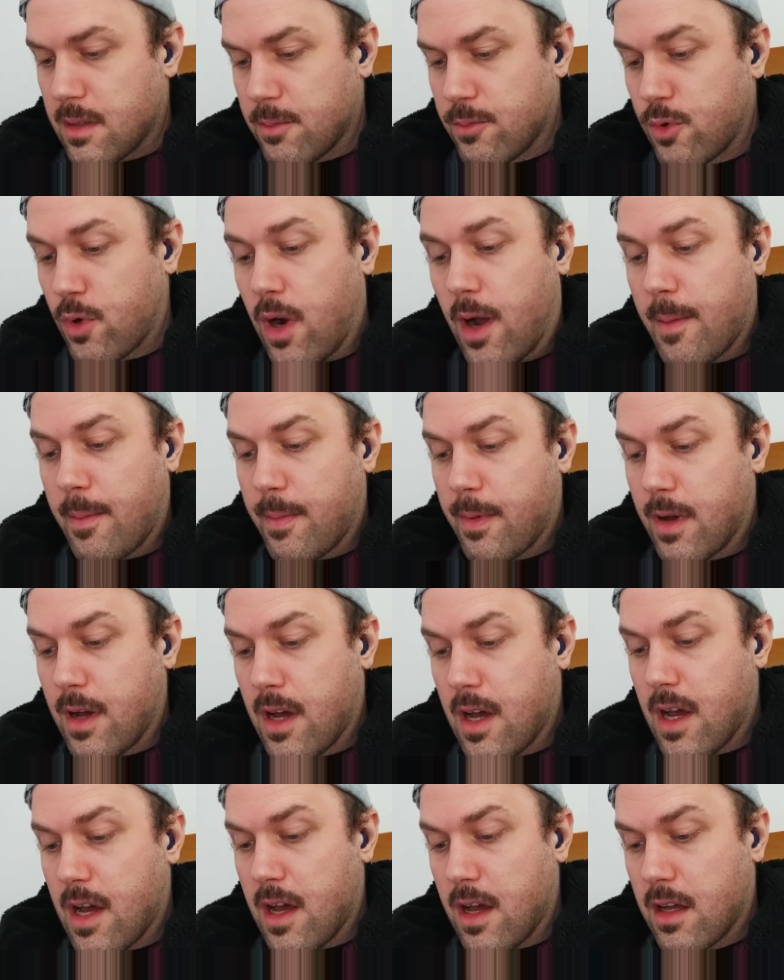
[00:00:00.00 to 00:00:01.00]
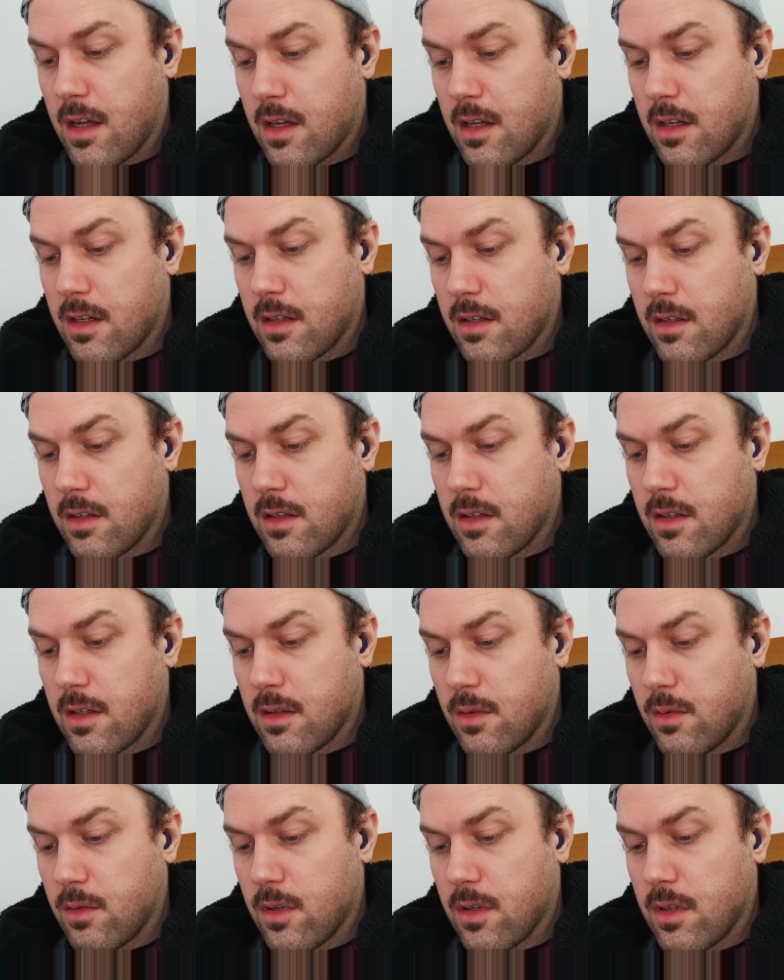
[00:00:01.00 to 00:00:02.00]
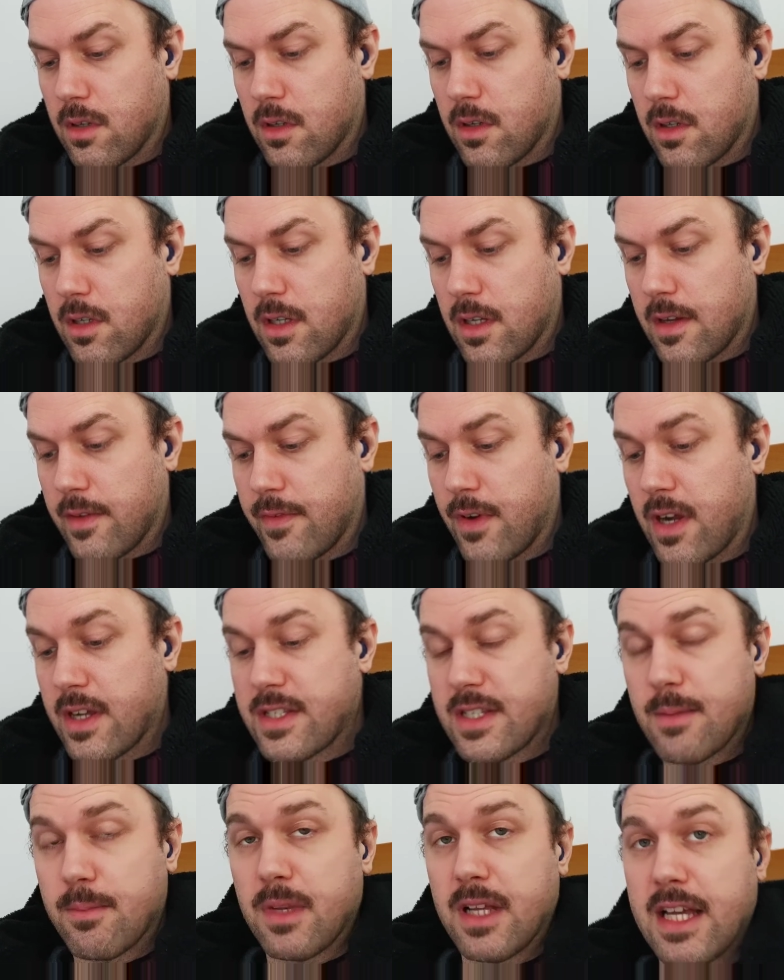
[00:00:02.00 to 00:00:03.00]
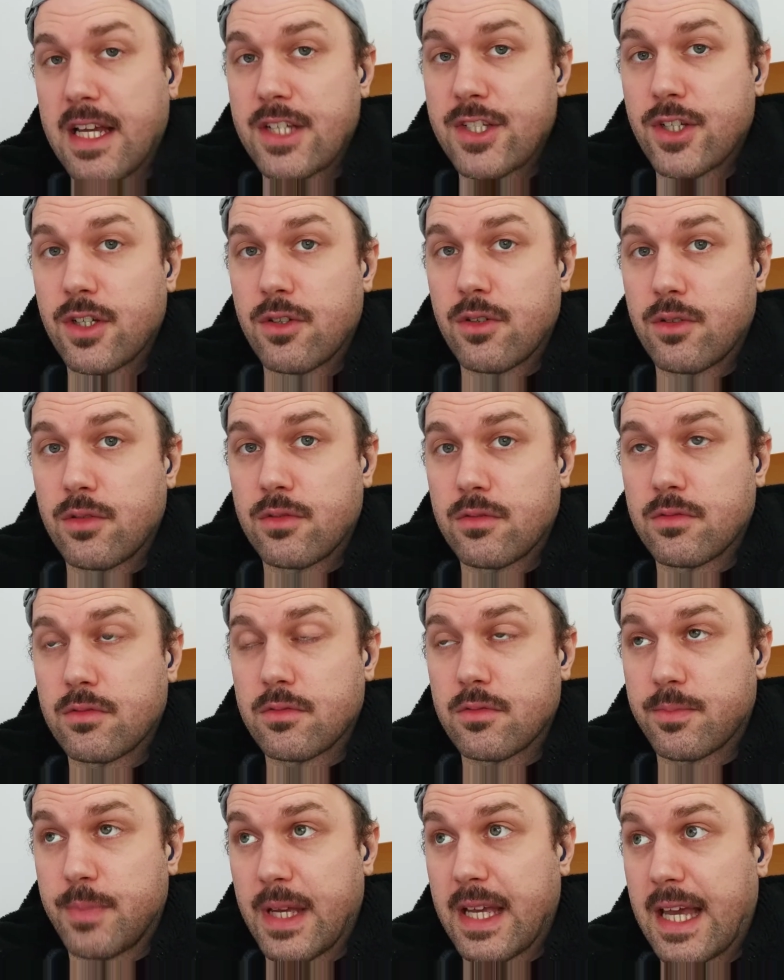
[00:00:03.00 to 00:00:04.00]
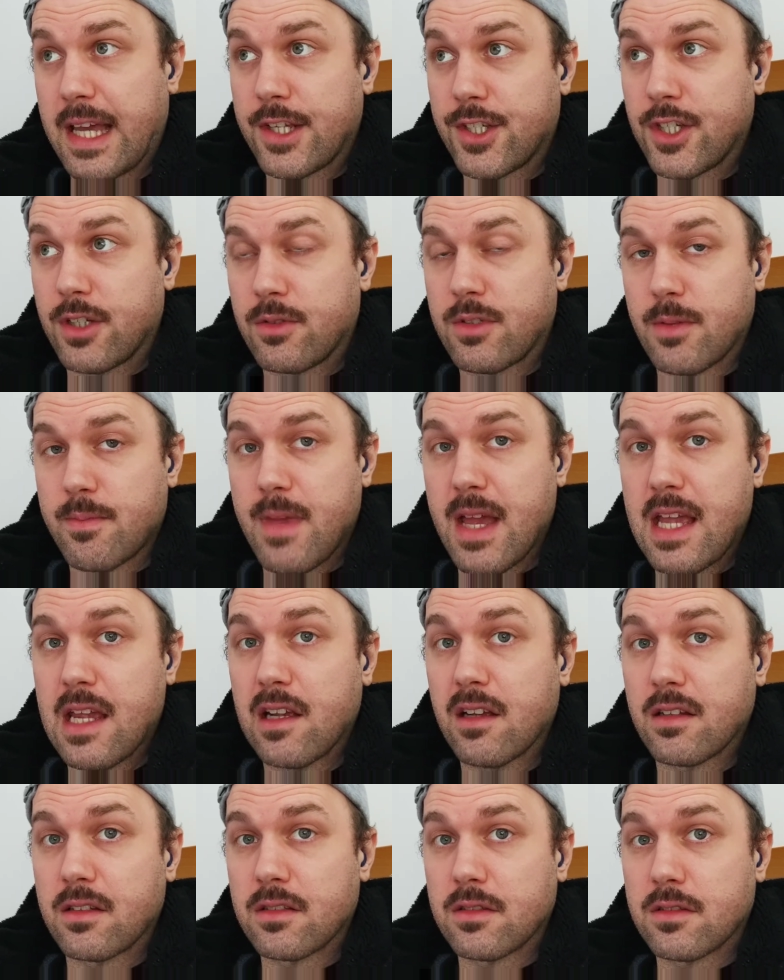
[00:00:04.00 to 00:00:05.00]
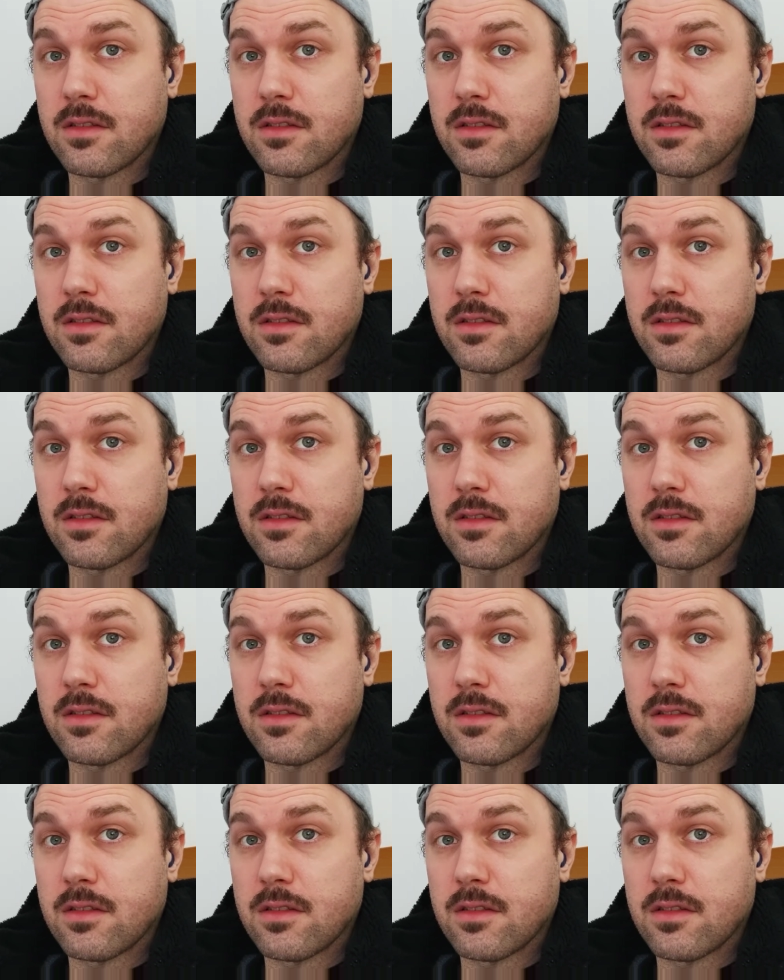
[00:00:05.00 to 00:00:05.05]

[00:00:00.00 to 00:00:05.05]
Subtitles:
brought up a very similar issue, big issue to me,